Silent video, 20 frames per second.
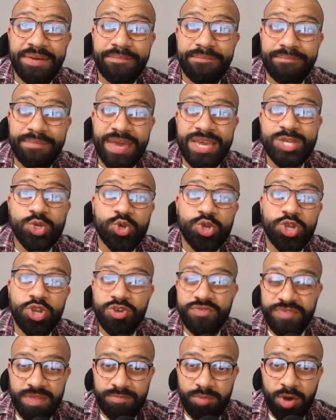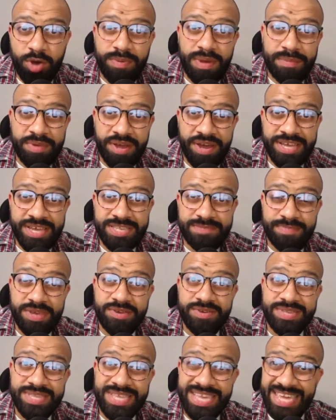Make sure you look for the pop-up, guys,
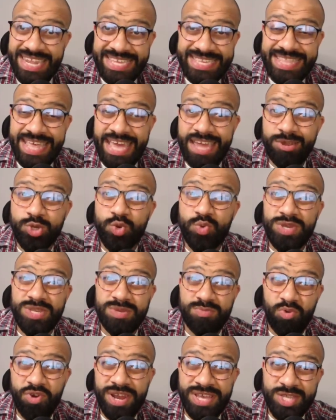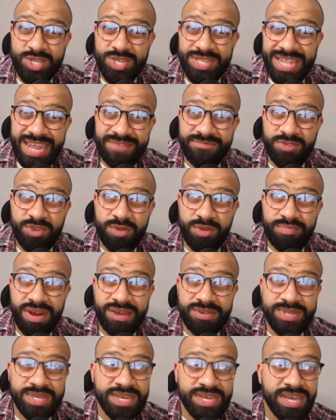because it is there. It's always more or less to the left of your
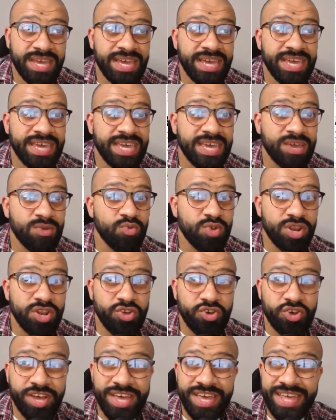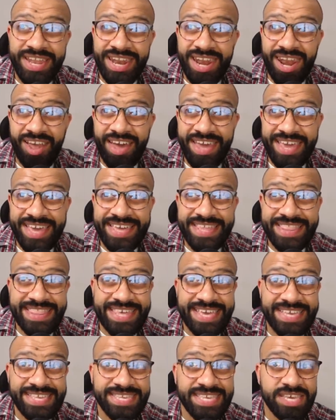browser. It will look like this.